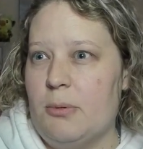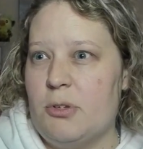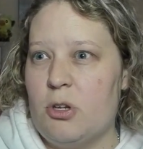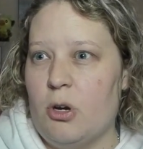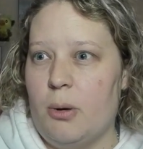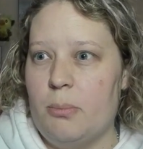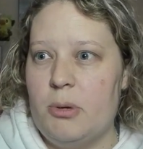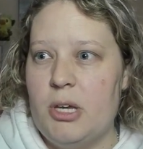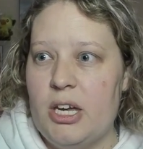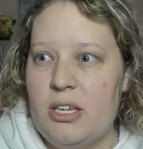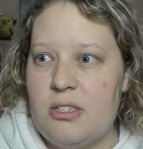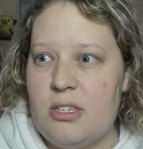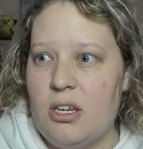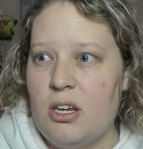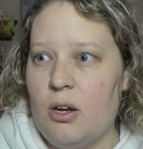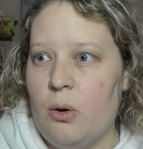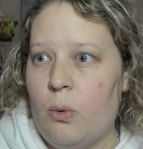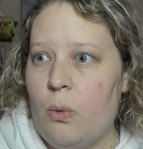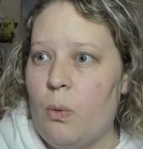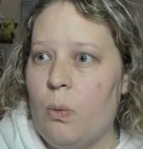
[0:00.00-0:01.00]
So I'm
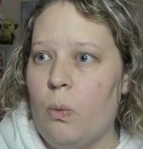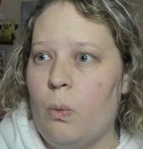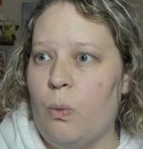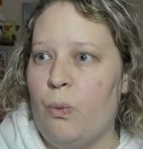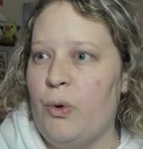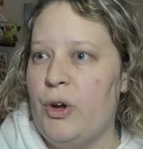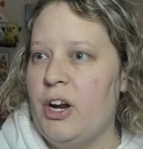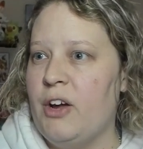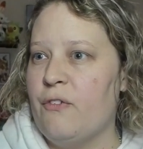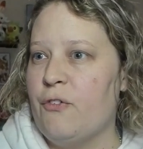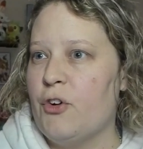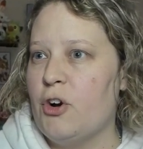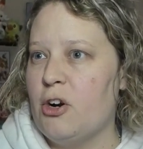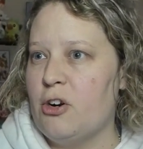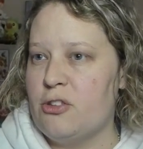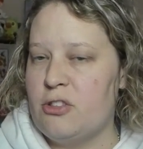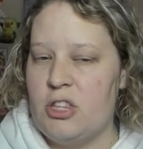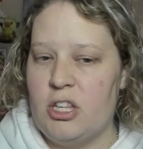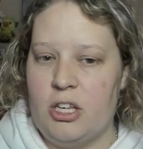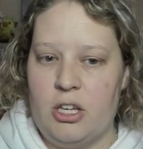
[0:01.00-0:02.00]
guessing whenever
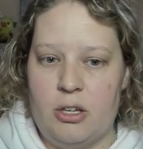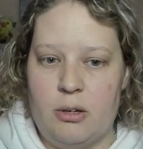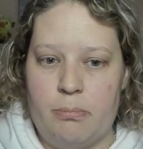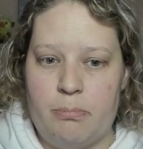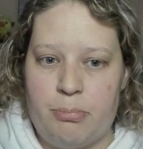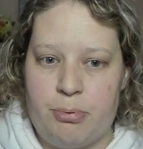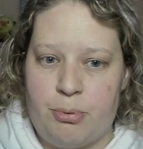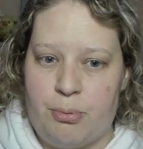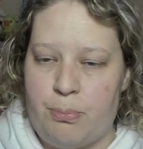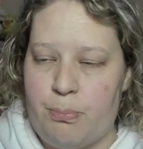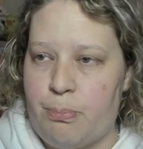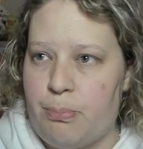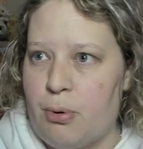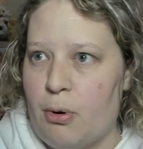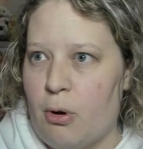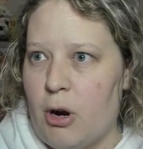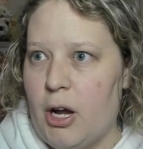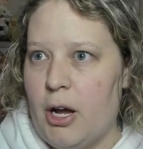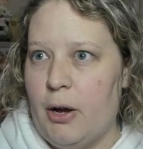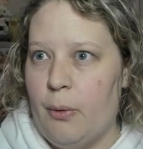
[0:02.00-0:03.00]

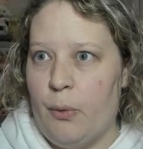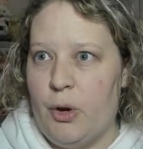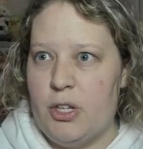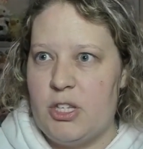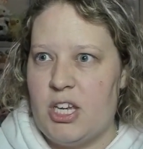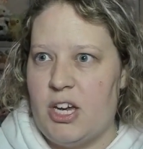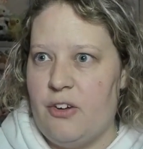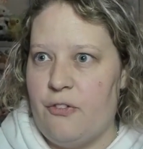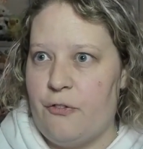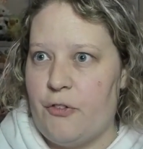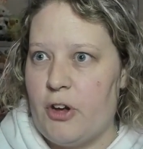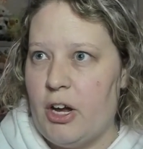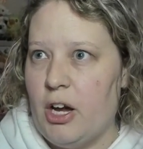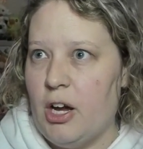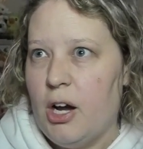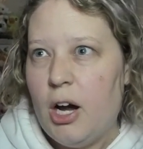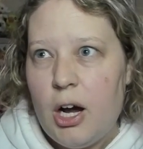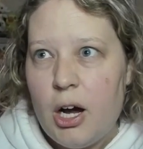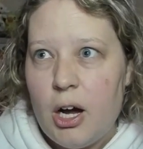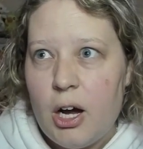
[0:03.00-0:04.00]
once I've
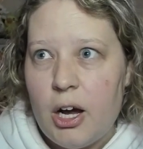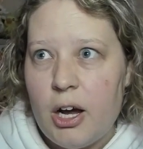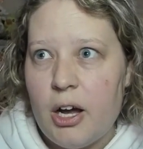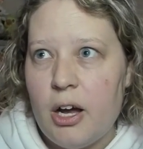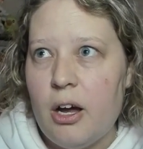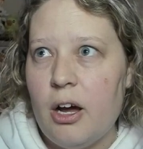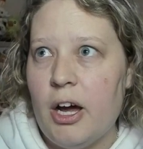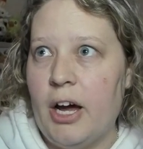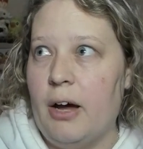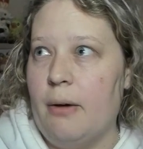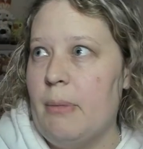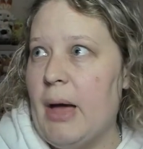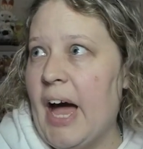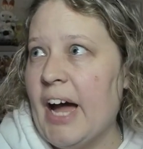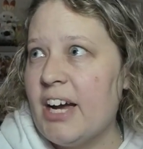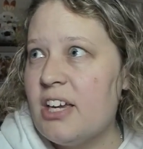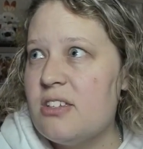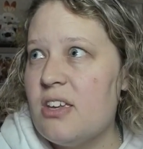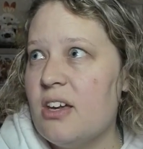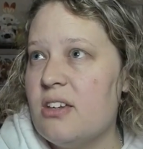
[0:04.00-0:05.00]

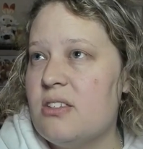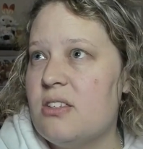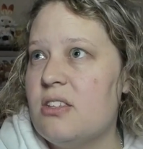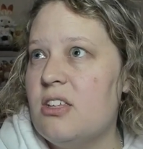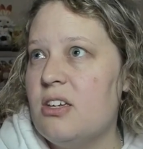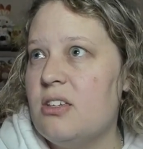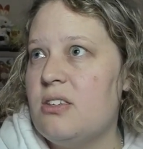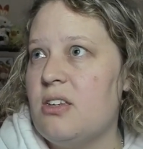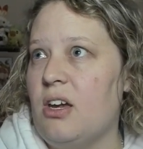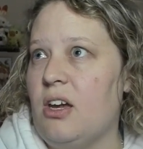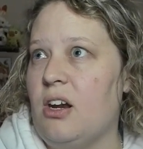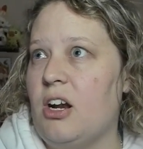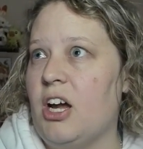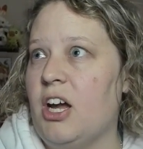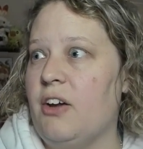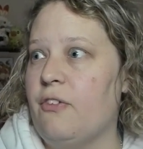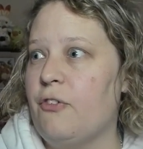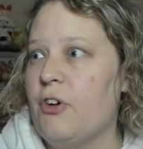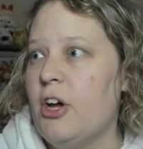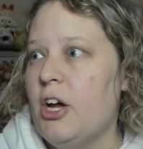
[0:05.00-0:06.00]
accessed this and
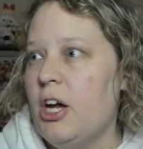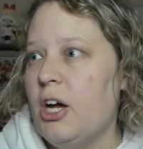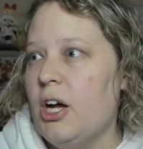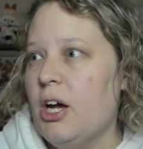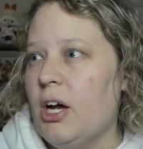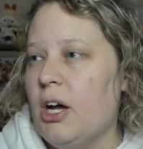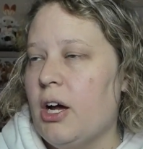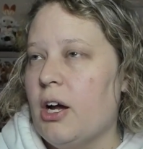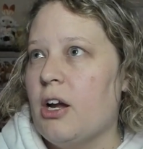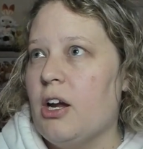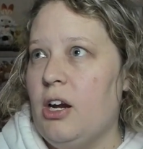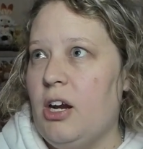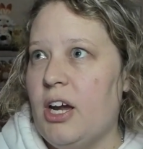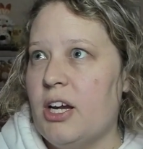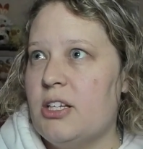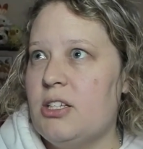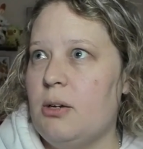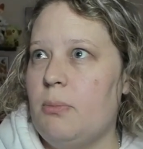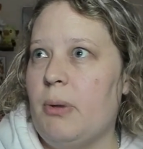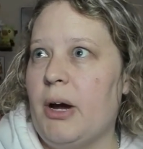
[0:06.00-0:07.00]
I've
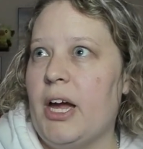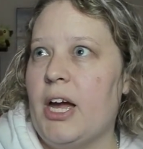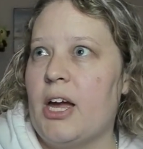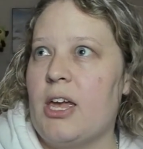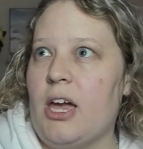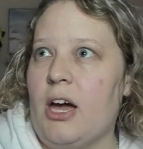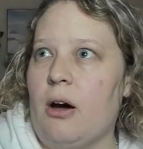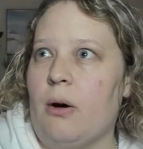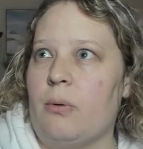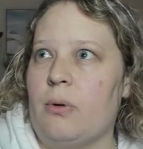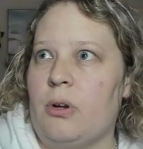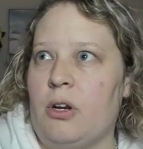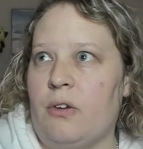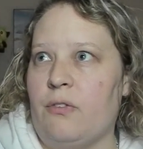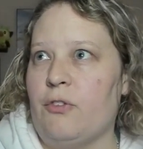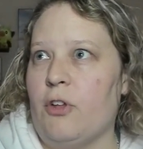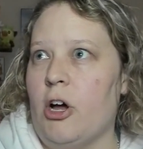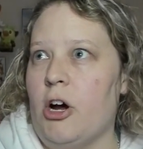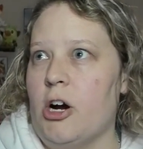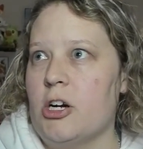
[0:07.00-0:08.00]
connected my account and I've
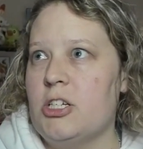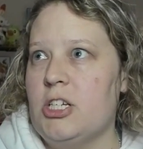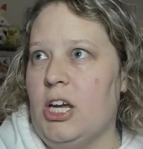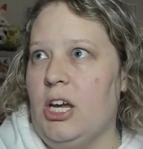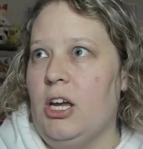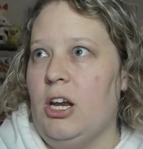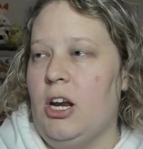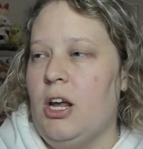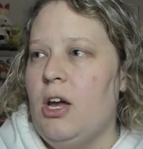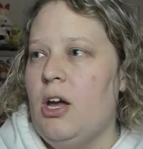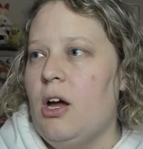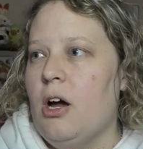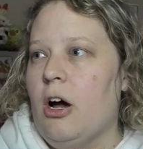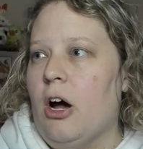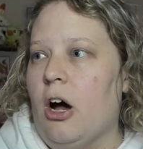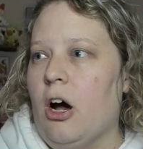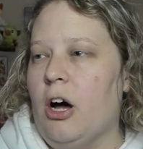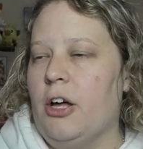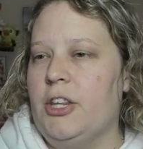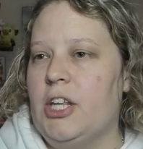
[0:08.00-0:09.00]
logged in
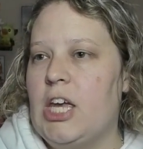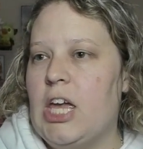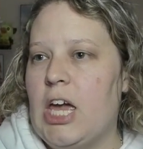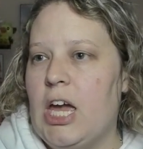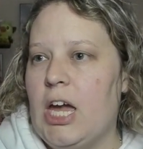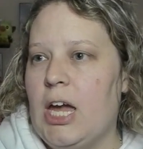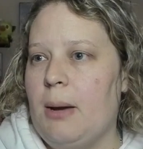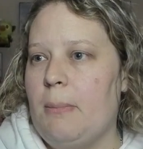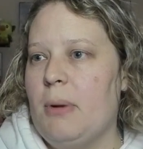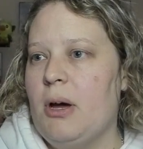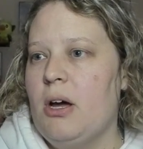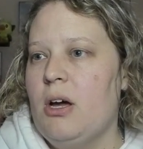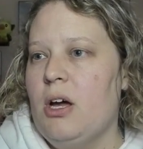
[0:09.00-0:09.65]
on the game,